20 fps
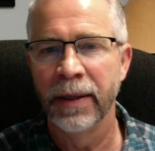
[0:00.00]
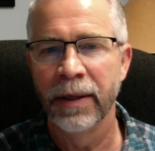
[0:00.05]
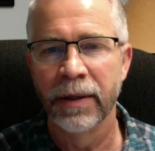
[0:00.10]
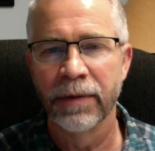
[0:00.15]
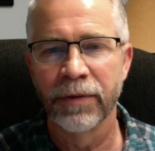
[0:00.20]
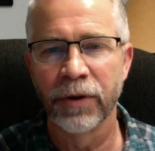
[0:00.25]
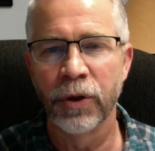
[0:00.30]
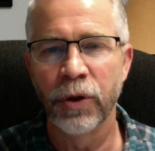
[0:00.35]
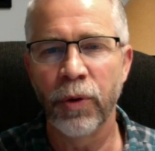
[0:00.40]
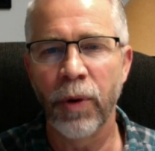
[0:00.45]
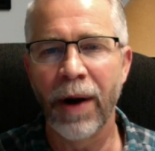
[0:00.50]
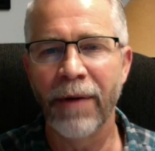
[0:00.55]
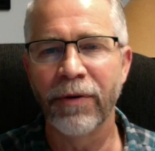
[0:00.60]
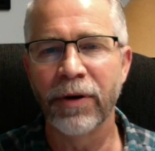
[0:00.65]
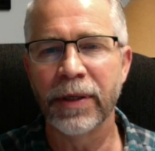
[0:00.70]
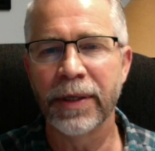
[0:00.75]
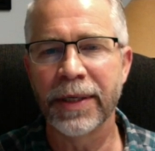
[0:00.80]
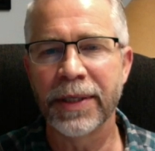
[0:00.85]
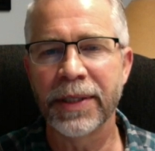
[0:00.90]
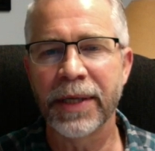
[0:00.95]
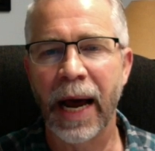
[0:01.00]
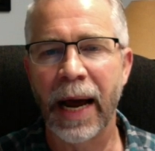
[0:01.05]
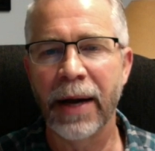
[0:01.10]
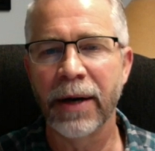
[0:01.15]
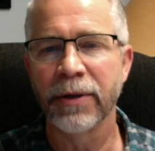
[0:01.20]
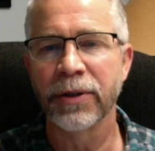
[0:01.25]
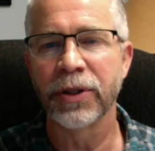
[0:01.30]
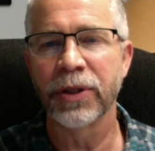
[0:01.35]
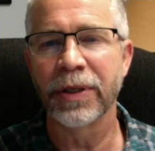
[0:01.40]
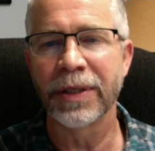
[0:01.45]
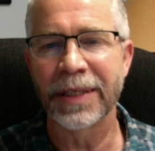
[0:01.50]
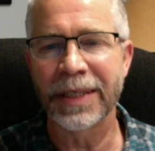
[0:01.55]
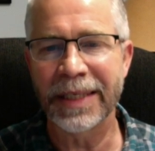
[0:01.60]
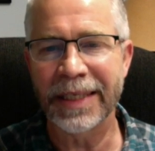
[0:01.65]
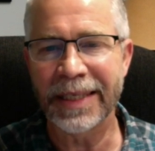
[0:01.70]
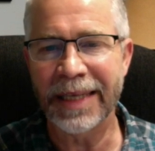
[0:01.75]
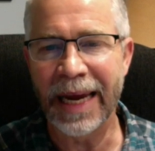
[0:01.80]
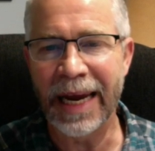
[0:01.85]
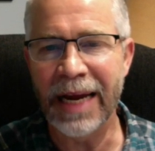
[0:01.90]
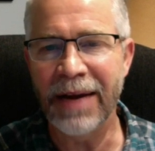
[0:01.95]
For whoever desires to
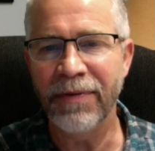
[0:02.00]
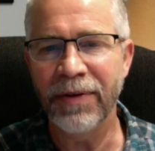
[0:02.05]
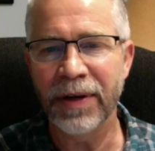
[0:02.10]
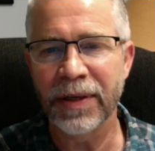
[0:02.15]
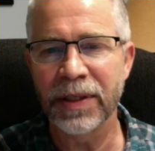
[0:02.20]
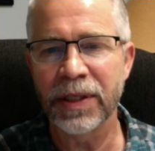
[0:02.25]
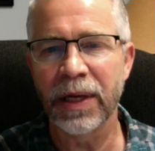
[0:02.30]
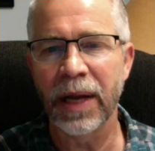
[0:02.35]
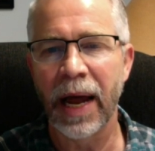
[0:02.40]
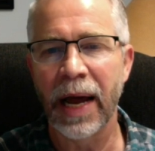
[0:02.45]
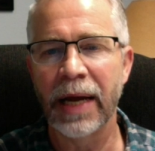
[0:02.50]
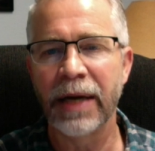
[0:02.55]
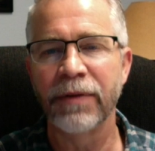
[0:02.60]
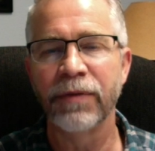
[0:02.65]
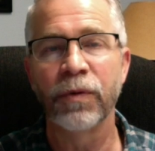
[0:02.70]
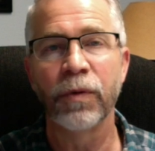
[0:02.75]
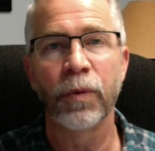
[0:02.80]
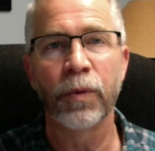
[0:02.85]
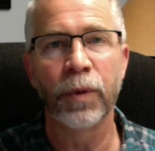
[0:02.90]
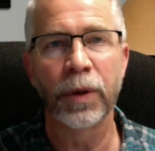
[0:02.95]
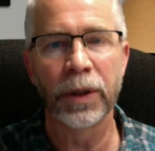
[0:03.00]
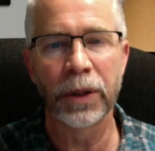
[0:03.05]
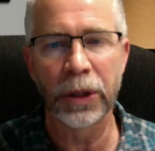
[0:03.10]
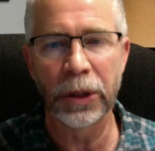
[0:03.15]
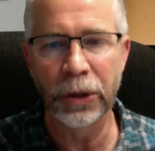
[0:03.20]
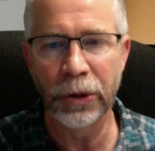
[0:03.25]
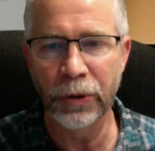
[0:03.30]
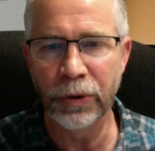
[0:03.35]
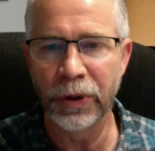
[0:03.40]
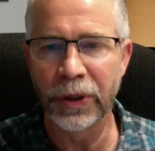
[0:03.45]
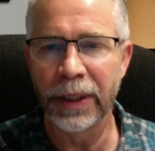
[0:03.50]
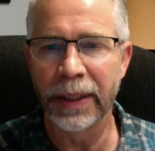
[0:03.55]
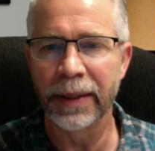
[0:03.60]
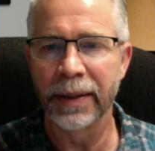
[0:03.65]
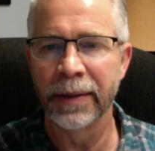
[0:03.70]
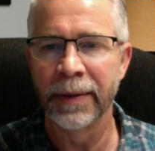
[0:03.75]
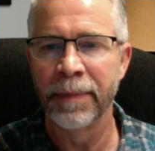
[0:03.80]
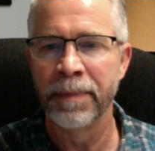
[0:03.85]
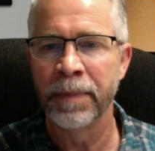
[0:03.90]
save his life will lose it,